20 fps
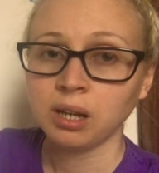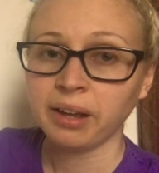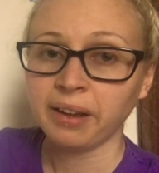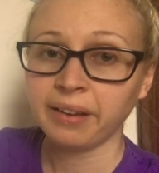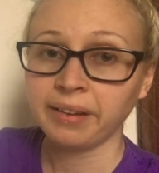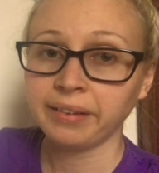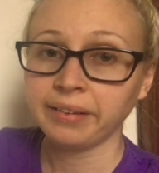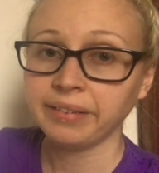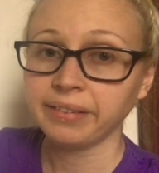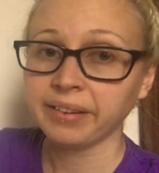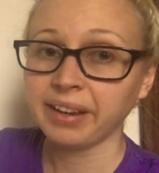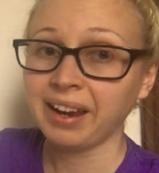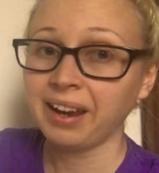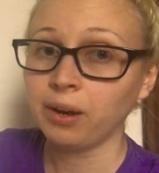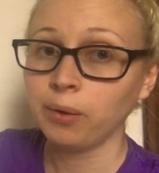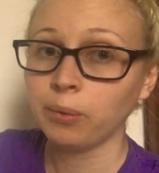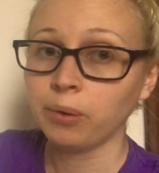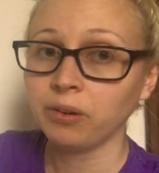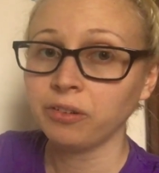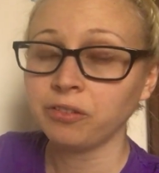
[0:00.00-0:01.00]
And
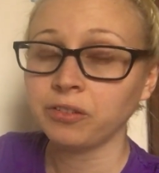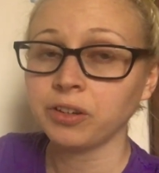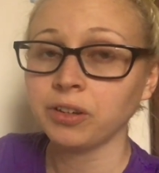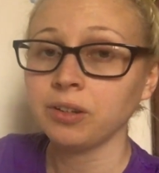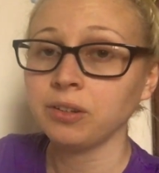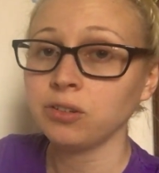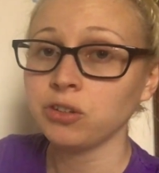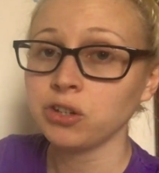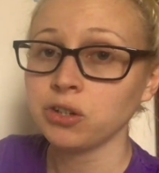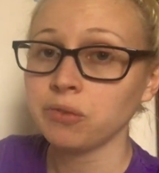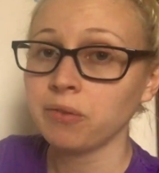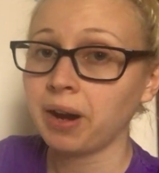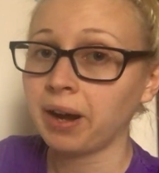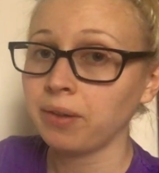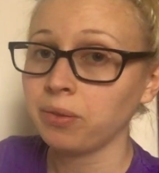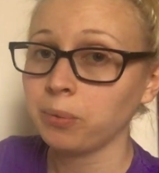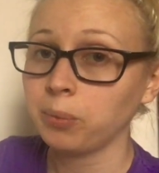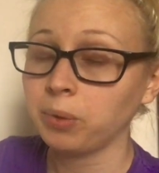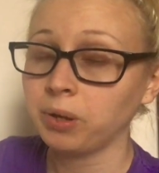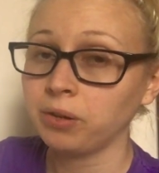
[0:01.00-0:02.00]
how often do you
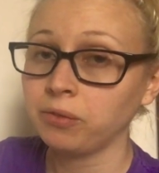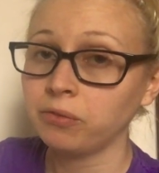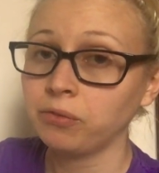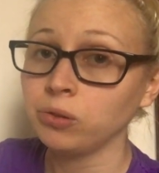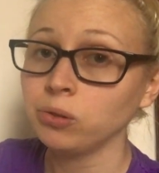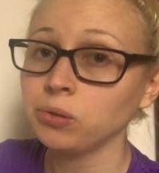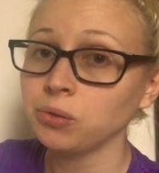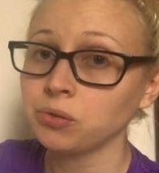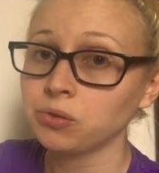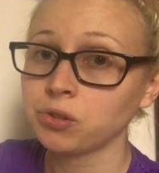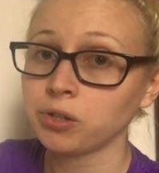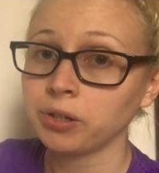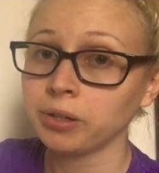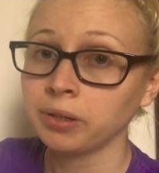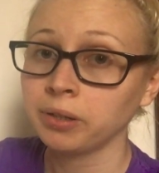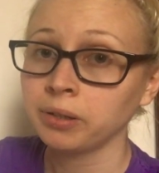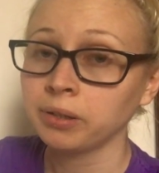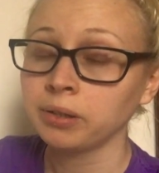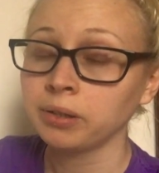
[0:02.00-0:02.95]
write the word vulture?